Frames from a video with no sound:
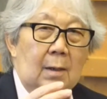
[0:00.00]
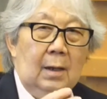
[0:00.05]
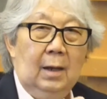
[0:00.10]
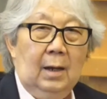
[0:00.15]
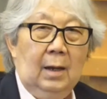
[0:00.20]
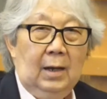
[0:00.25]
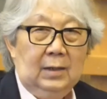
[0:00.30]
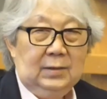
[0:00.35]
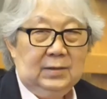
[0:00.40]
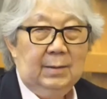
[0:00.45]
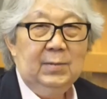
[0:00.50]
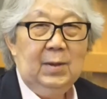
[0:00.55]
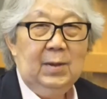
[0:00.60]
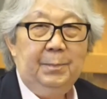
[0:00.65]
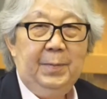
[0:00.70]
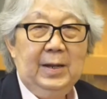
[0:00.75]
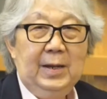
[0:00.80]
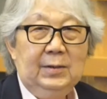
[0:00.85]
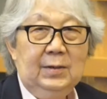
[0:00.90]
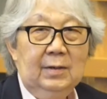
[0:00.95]
as I'm the
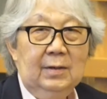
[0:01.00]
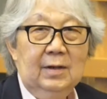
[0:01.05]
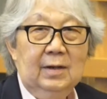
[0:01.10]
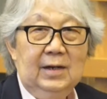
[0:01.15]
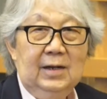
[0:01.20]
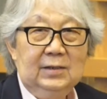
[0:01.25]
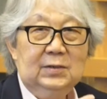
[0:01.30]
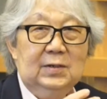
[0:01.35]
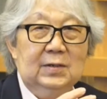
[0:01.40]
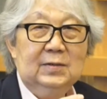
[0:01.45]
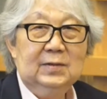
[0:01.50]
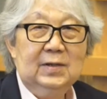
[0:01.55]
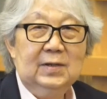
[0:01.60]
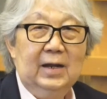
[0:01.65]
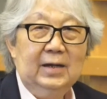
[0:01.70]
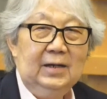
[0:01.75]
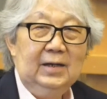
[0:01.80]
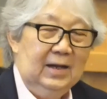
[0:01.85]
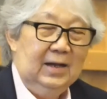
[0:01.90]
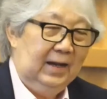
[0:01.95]
patron of the Nature
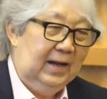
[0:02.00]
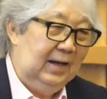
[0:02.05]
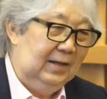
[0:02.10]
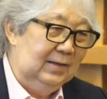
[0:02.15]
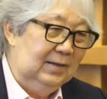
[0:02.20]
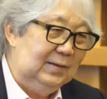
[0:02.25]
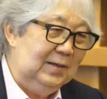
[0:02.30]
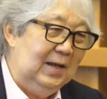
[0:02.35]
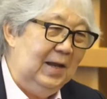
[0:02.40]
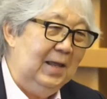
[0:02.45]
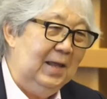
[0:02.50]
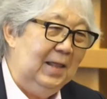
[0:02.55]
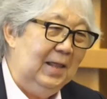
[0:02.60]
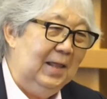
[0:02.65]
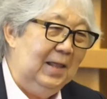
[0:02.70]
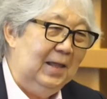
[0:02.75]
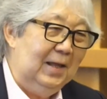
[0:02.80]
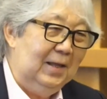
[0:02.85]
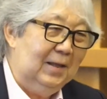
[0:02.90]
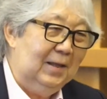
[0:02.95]
Society, I can say that